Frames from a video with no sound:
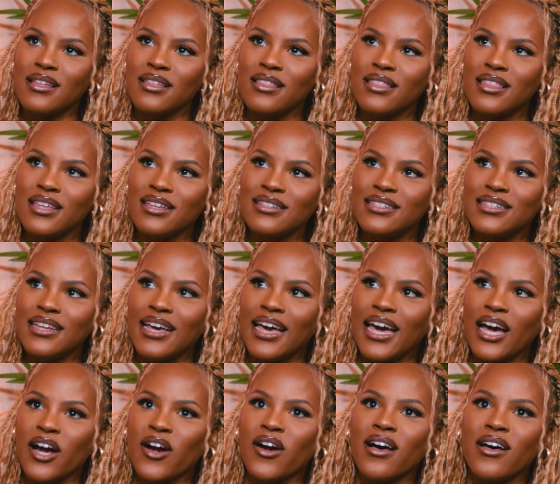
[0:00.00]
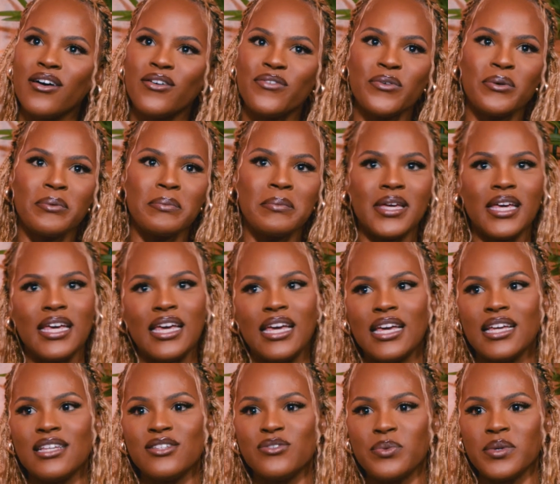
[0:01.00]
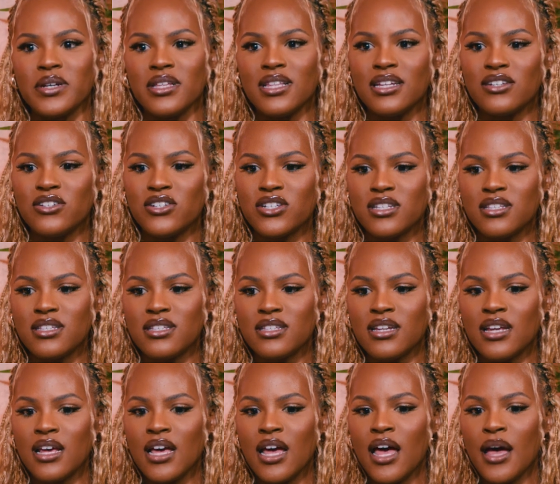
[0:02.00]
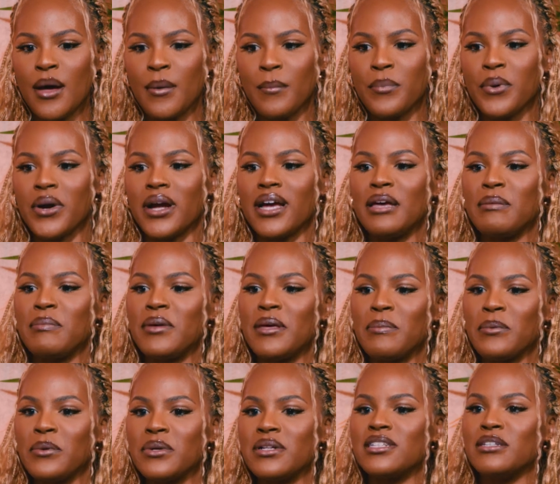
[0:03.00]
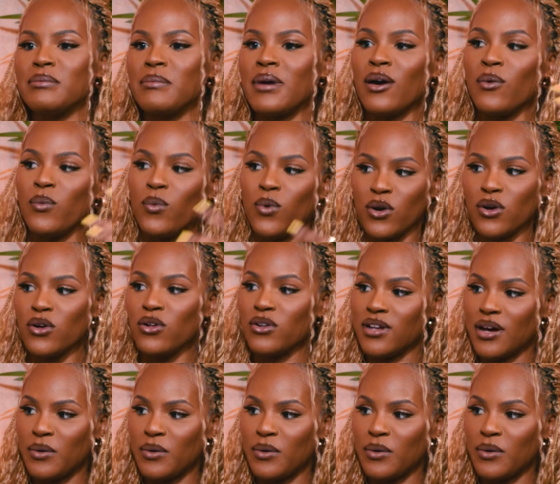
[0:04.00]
This era for me is really just bringing people into my world.